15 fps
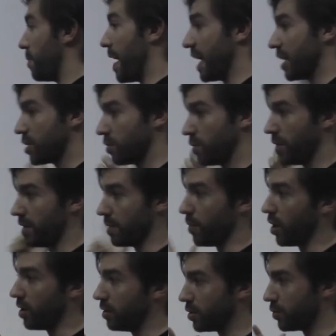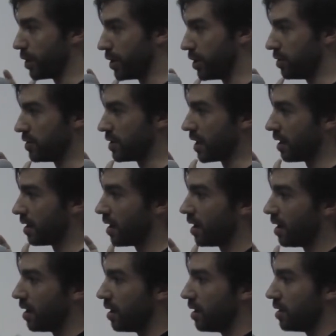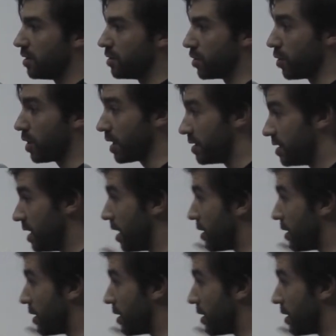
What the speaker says: a match with the models we are using. So you can see